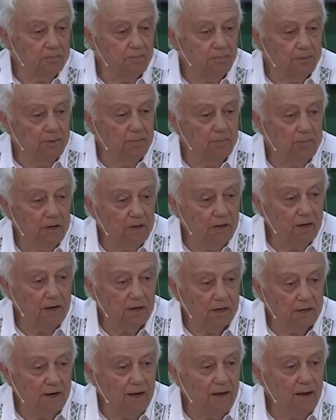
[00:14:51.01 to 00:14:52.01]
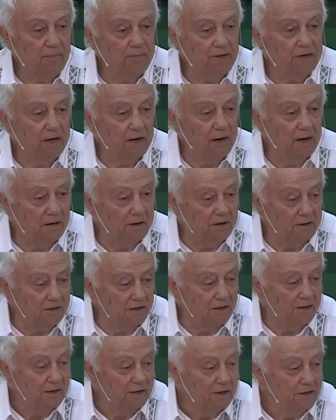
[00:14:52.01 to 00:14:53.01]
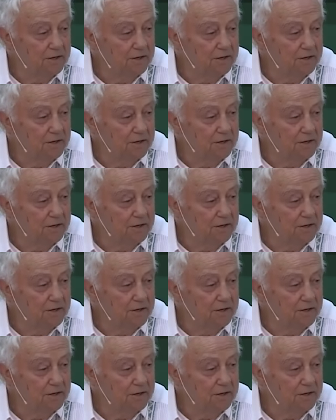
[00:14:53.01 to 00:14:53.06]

People are coming and uh,